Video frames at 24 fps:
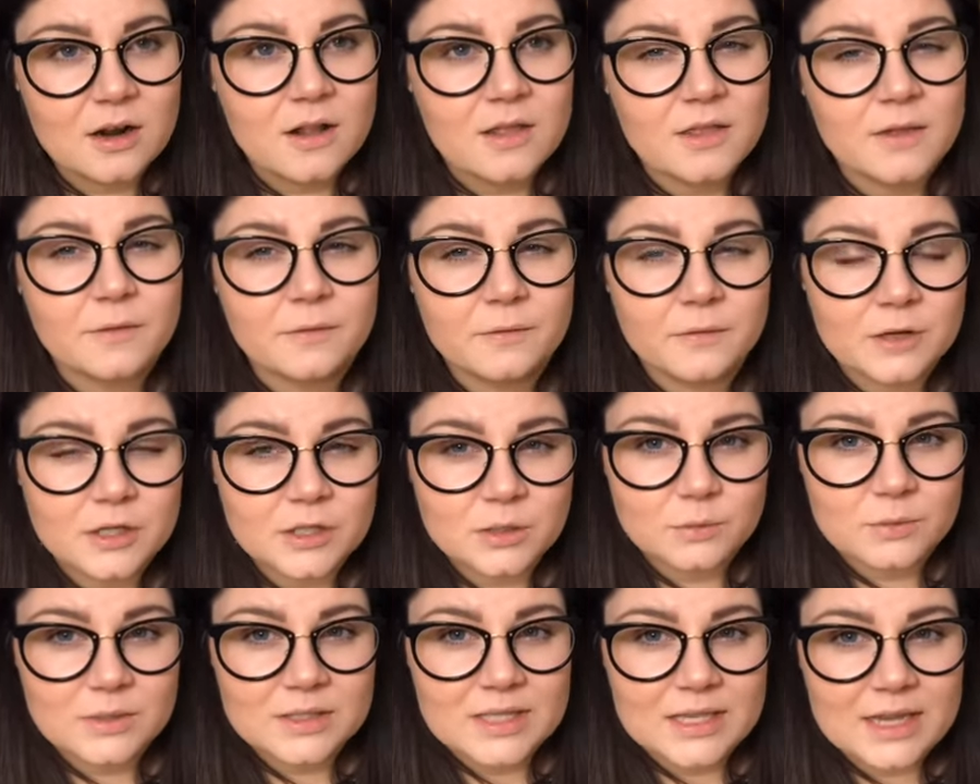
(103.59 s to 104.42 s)
The
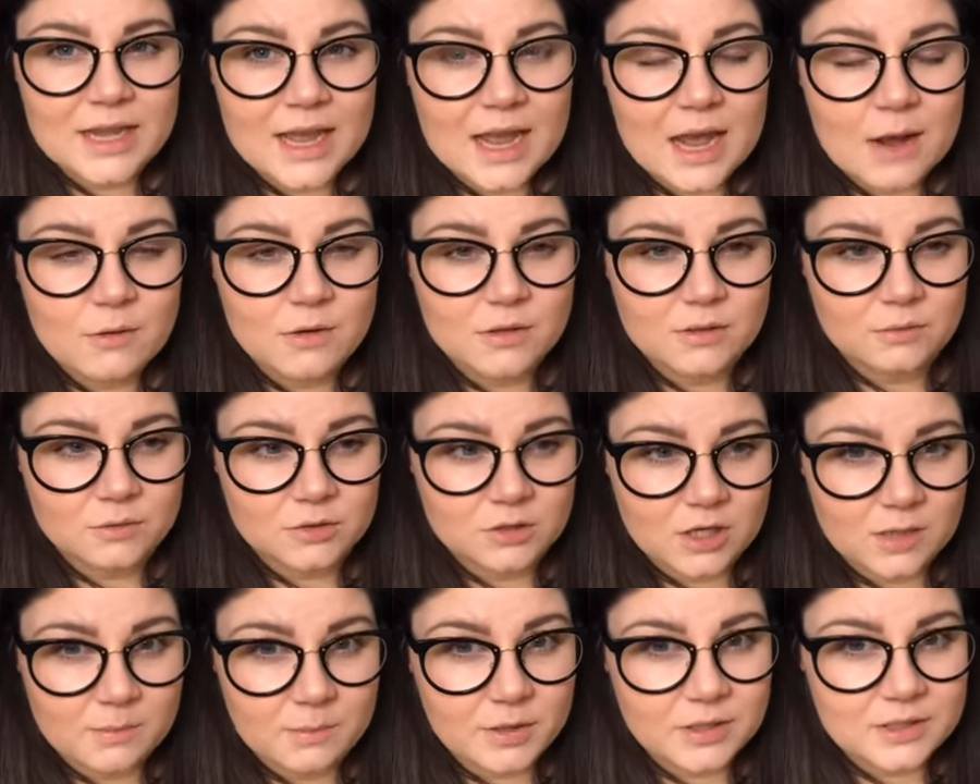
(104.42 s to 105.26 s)
first was the Owls, which
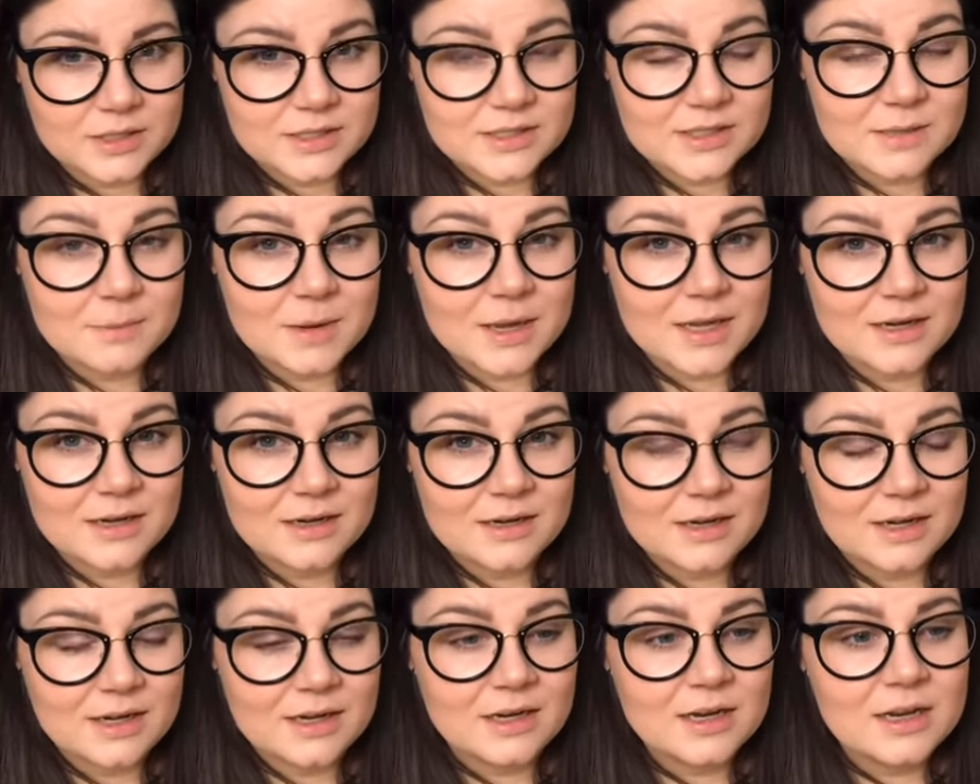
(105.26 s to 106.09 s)
I
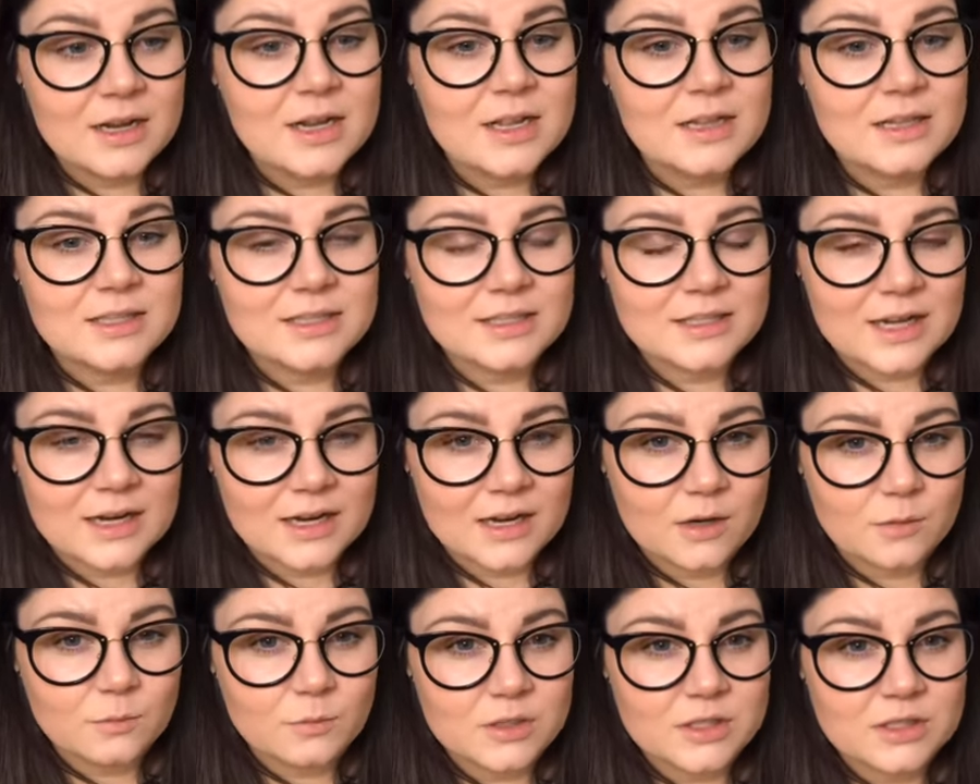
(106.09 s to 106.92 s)
participated in. The
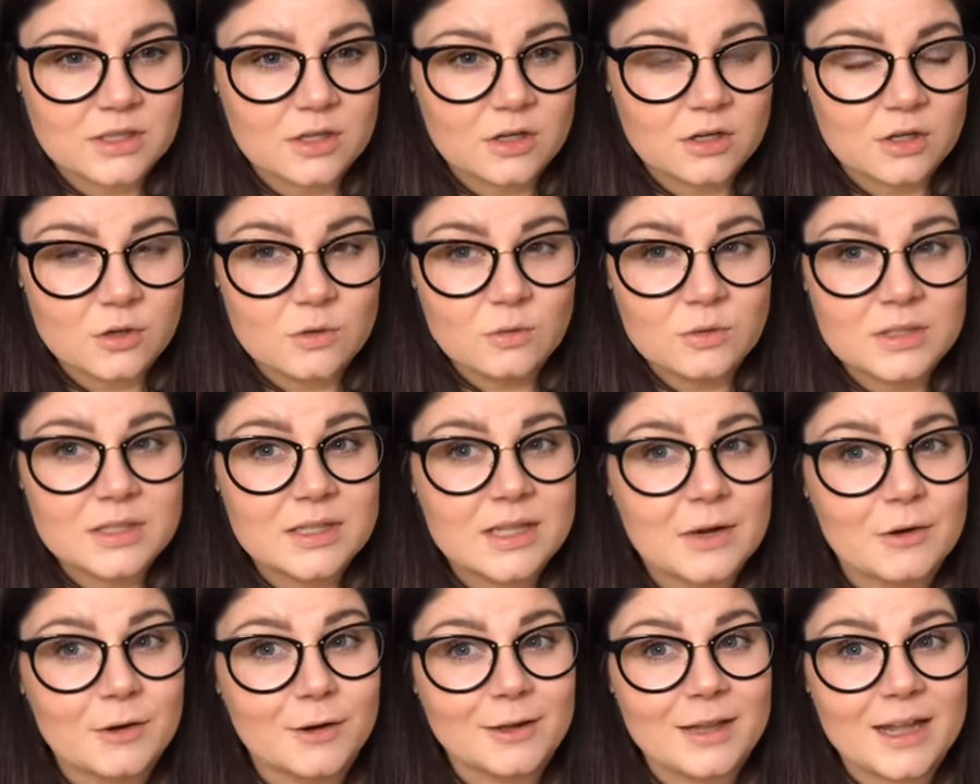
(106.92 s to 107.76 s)
second was the Newts.
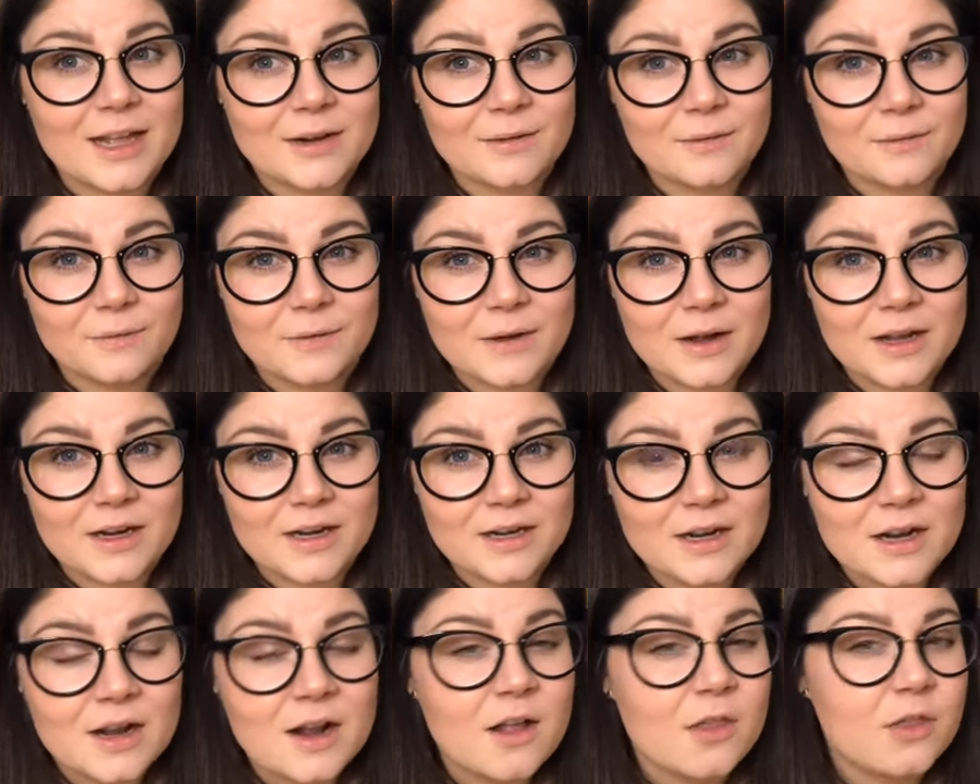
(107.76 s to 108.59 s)
They were a lot of
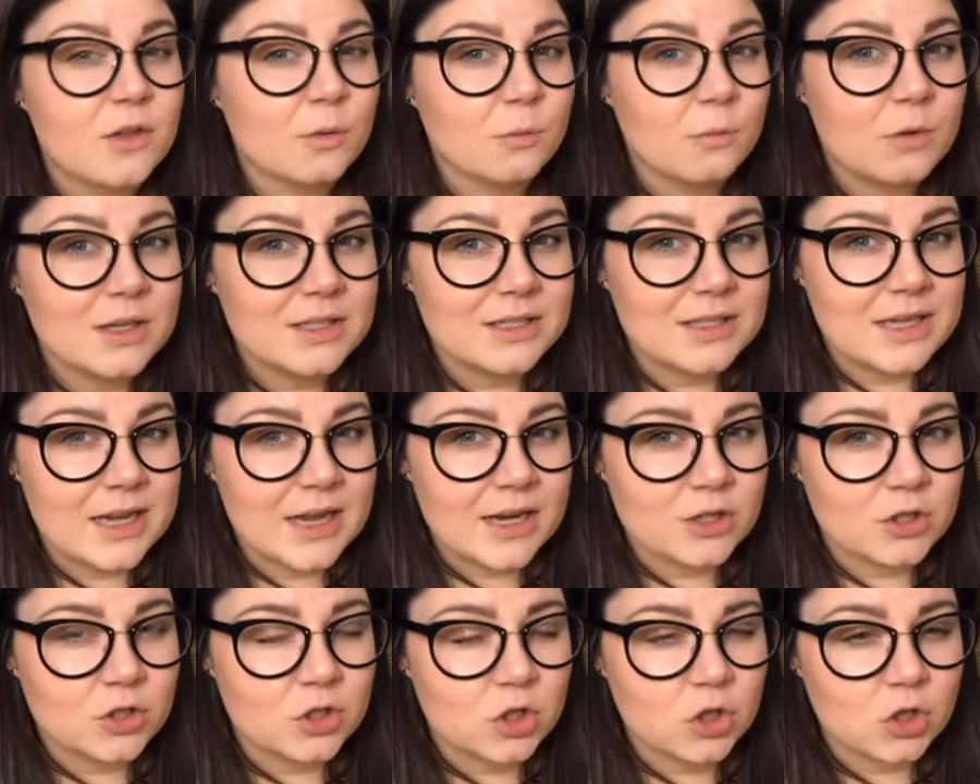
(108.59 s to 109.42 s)
fun. There was the
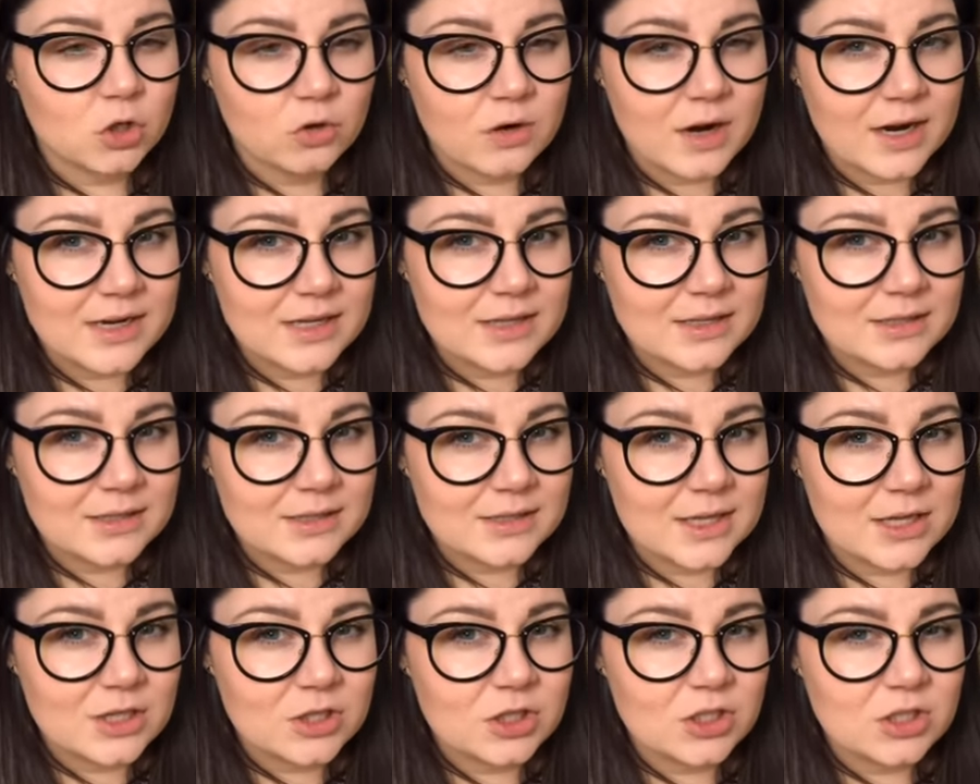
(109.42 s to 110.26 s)
extra credits
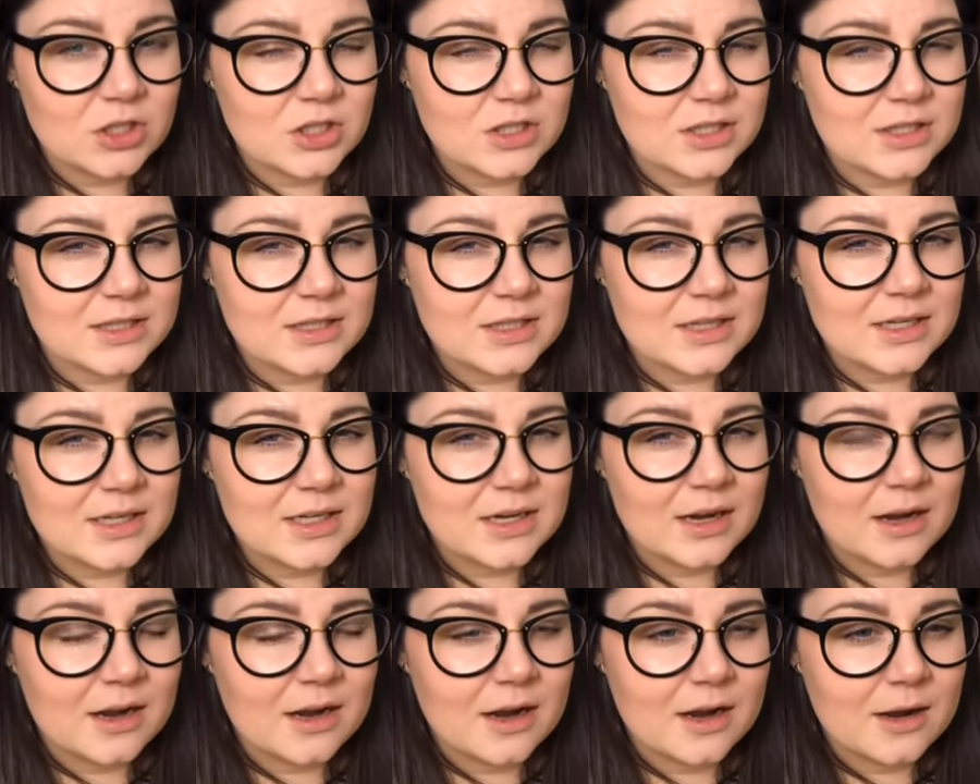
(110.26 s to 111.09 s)
that she just did.